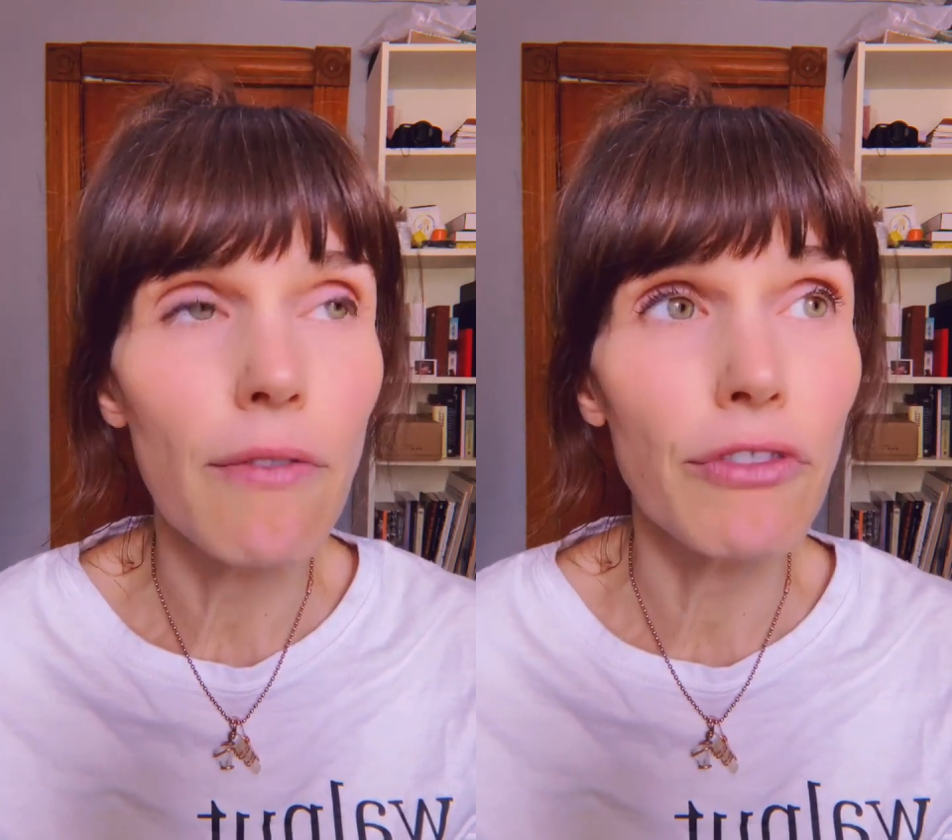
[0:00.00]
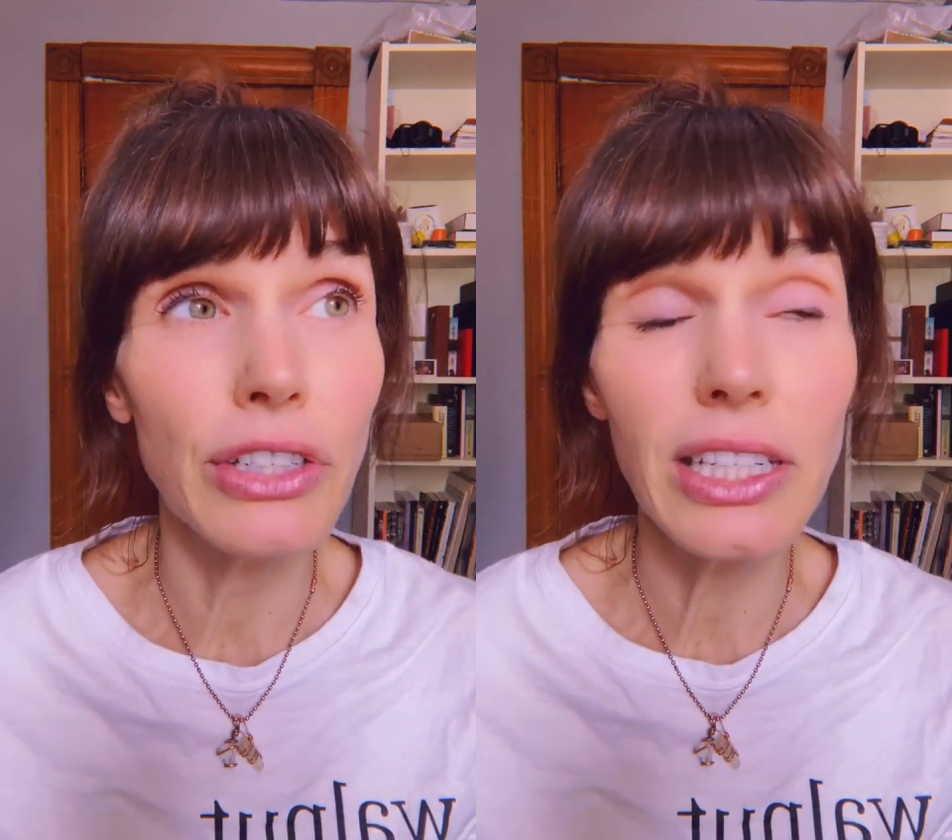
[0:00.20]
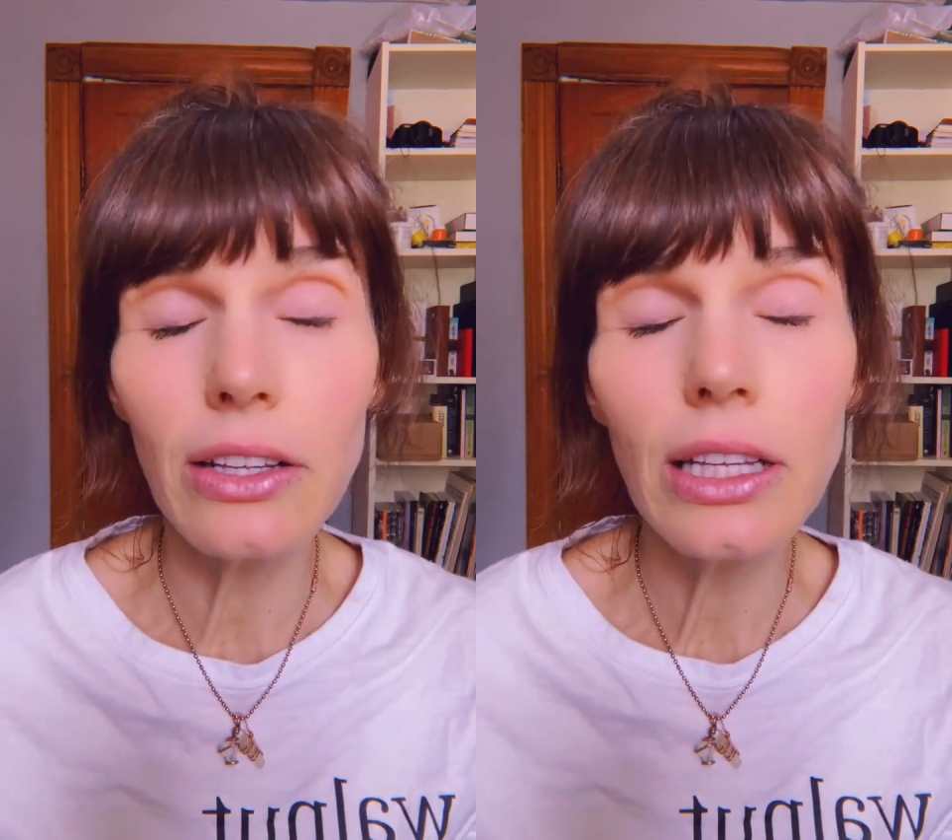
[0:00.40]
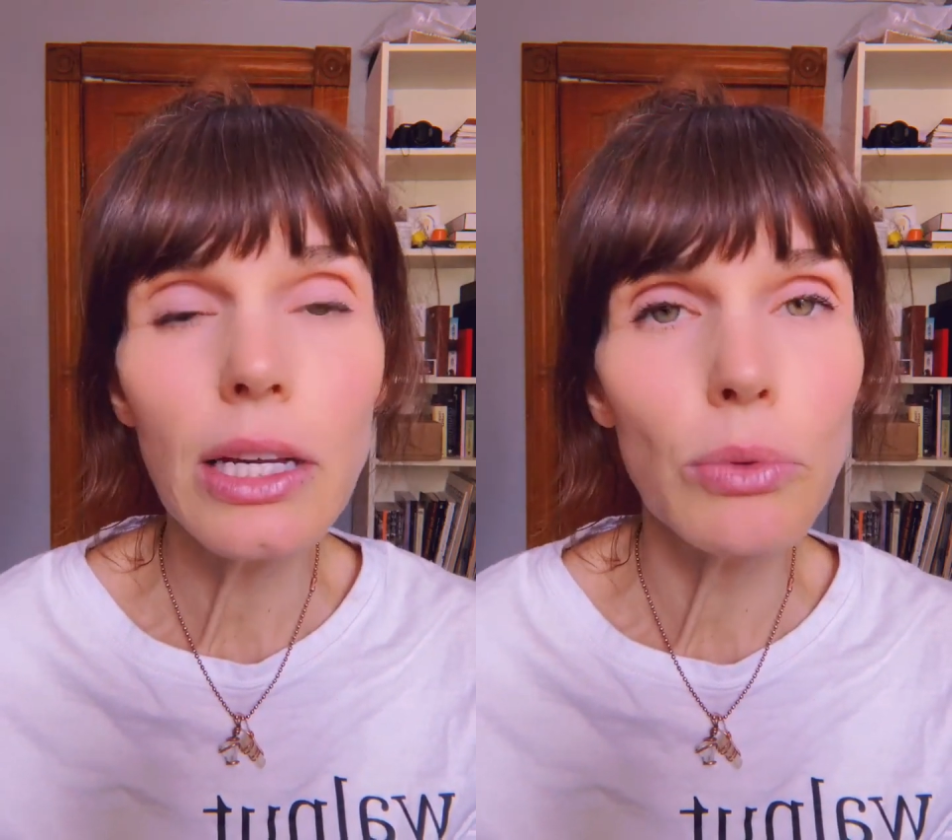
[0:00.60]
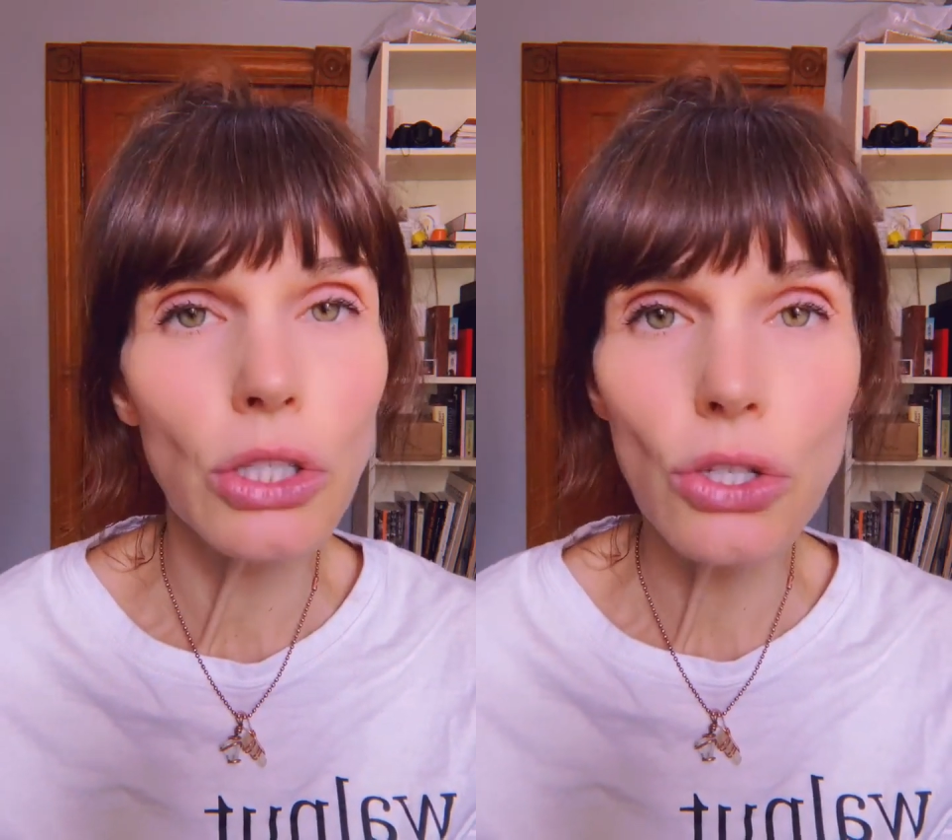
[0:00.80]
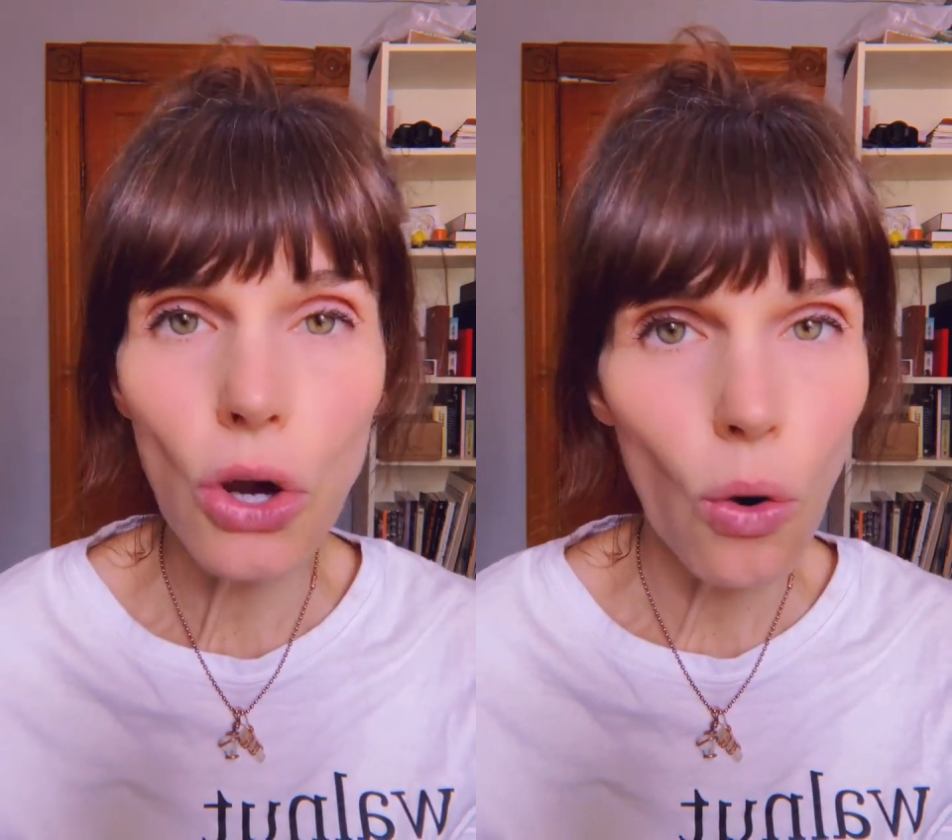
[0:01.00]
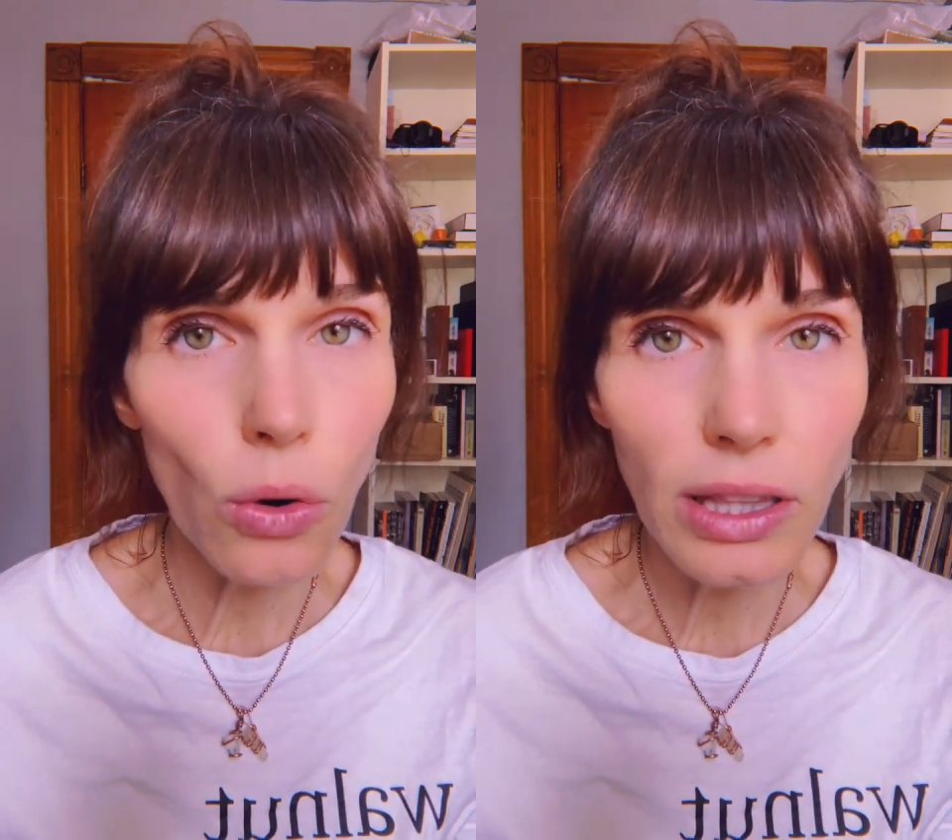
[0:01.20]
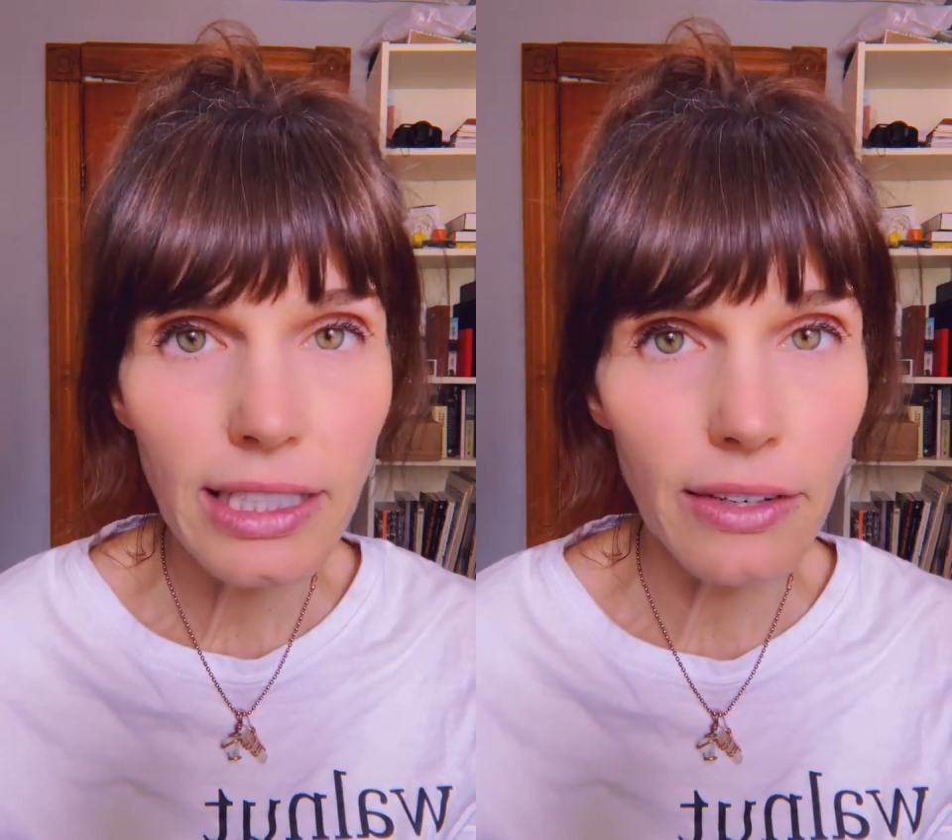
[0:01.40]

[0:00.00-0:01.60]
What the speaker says: Fertility was a totally